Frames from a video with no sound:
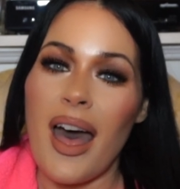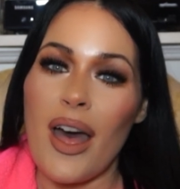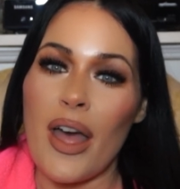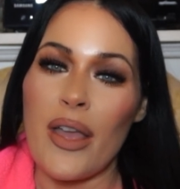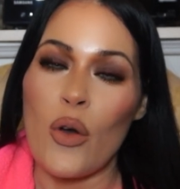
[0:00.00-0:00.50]

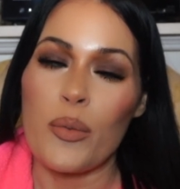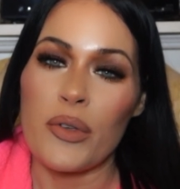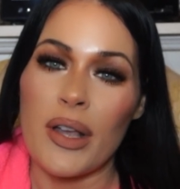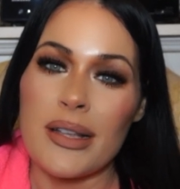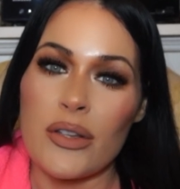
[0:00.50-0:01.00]
I hope you
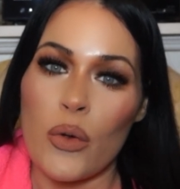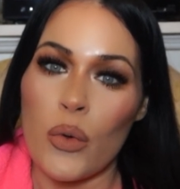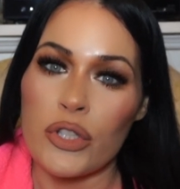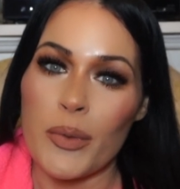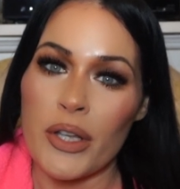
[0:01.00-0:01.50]
guys are
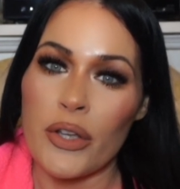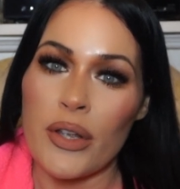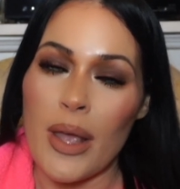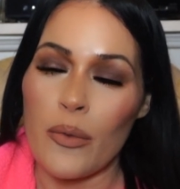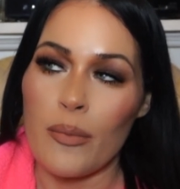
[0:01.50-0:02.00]
all doing
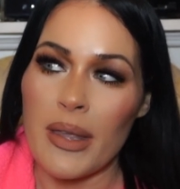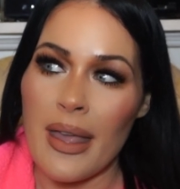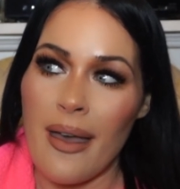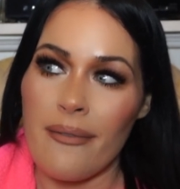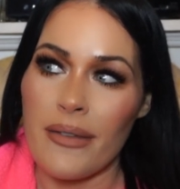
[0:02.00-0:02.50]
good. I will be
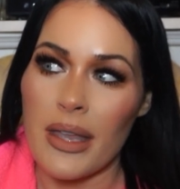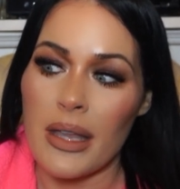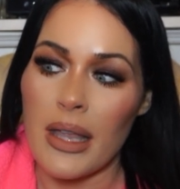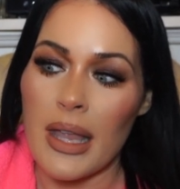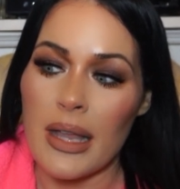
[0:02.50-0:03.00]

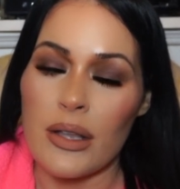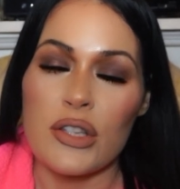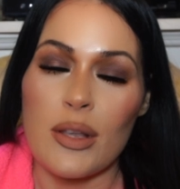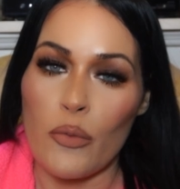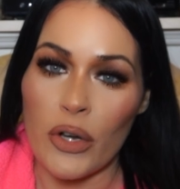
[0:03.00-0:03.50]
having a
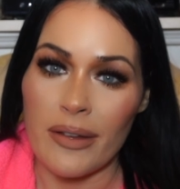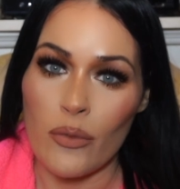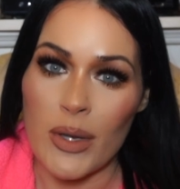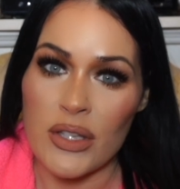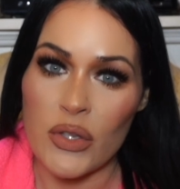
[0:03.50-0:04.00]
some more
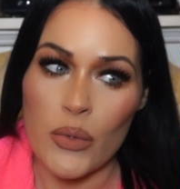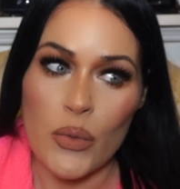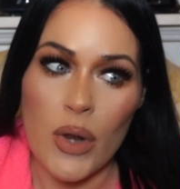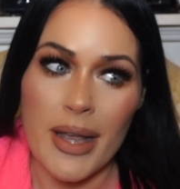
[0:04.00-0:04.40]
giveaways soon.